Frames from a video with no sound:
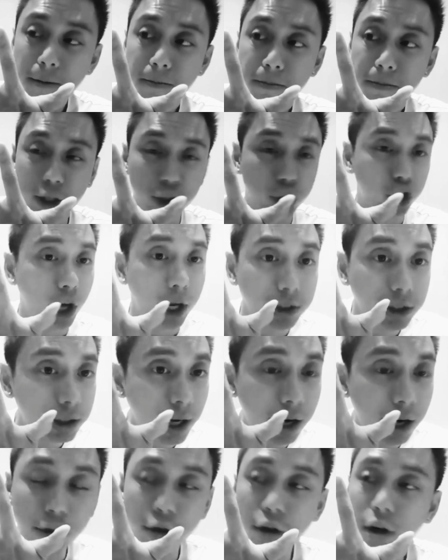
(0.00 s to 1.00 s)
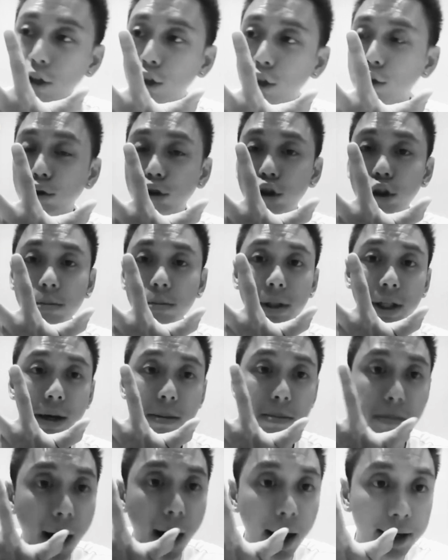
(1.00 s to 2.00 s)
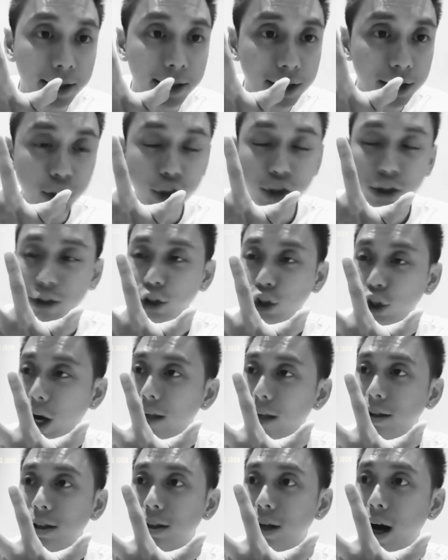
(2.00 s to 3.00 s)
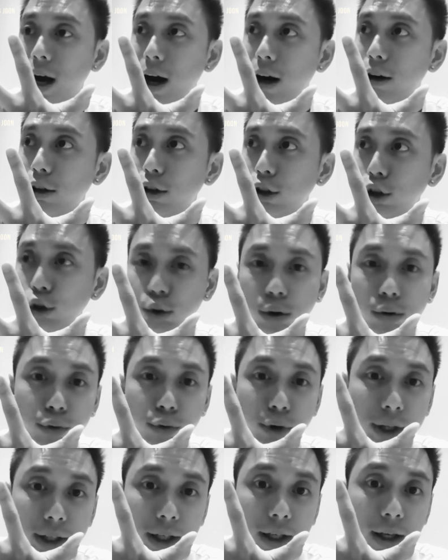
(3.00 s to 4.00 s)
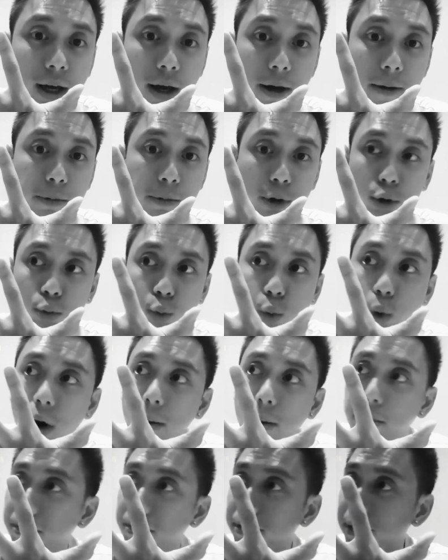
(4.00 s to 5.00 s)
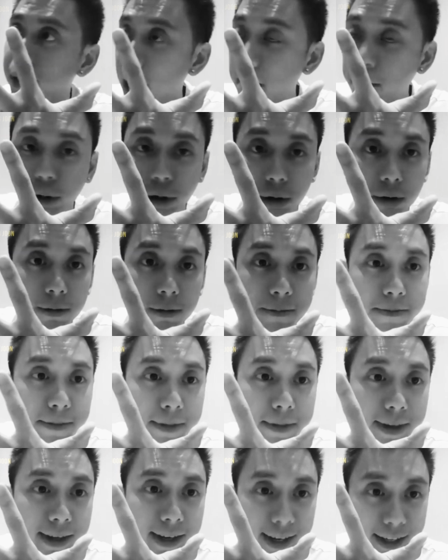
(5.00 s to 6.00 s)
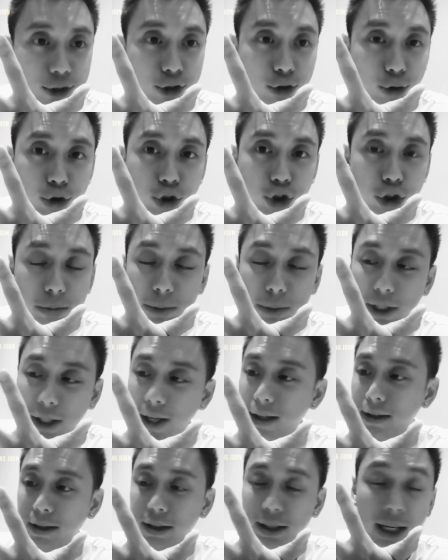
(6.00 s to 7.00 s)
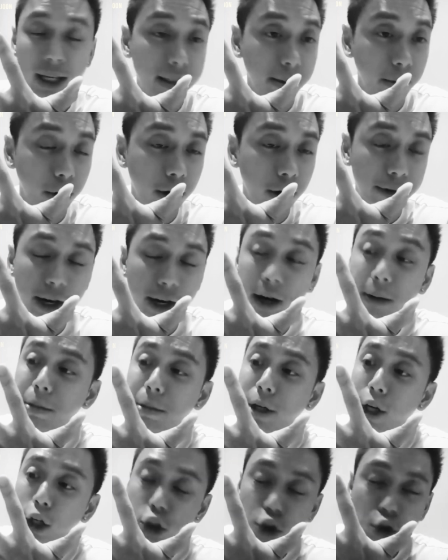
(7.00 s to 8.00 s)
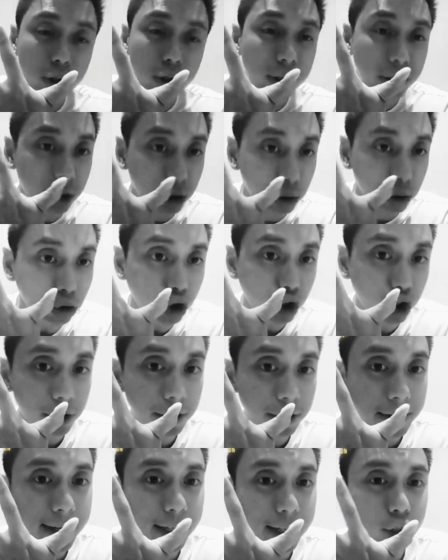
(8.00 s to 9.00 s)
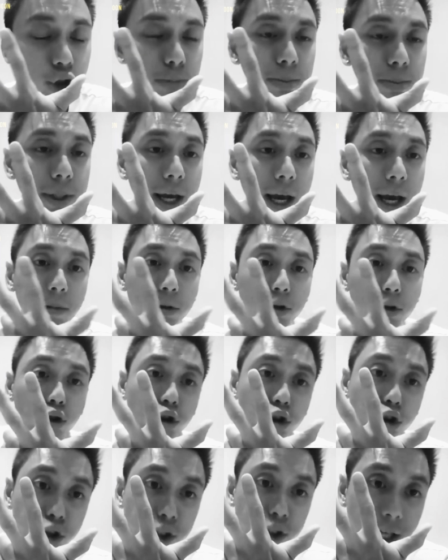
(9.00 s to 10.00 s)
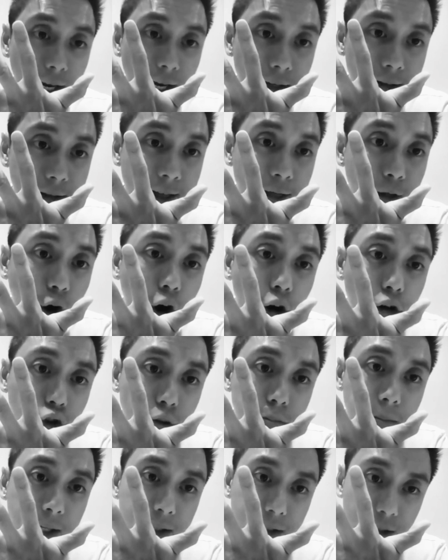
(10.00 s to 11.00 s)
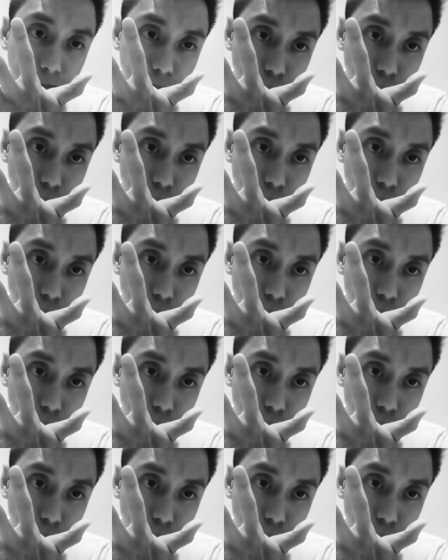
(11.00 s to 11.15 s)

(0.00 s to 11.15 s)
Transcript: Because chances are you're not a social media marketer. Chances are you don't really want to dabble in social media. It takes a lot of time. So the solution is to be able to create an automated